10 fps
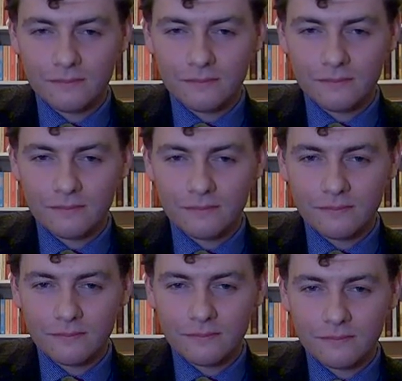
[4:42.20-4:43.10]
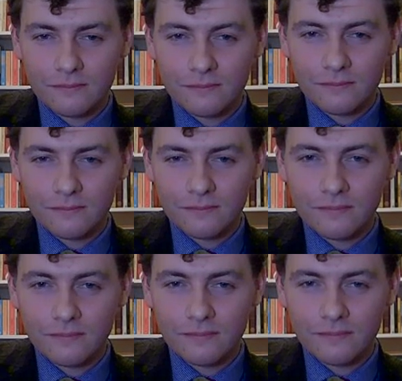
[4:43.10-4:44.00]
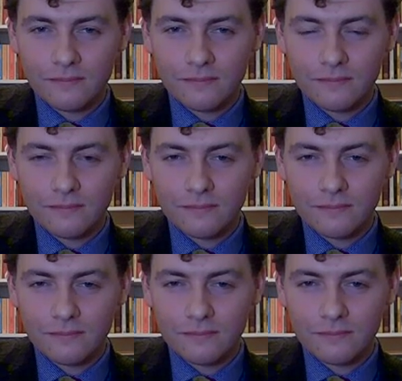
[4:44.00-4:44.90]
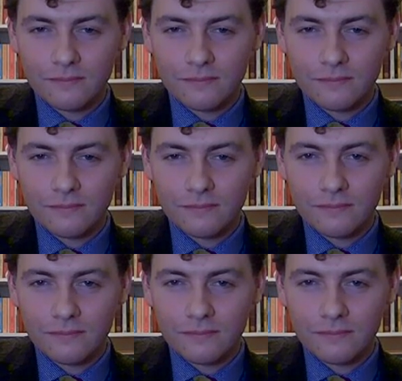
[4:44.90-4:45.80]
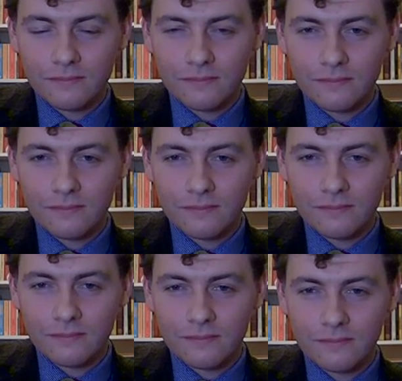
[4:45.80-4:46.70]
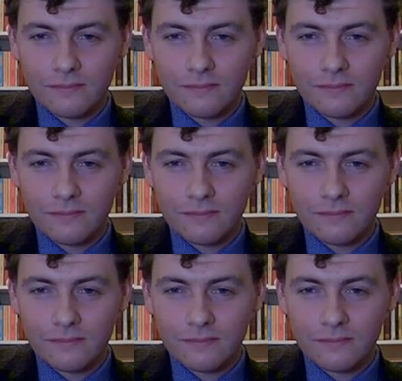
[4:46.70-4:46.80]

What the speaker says: [no speech]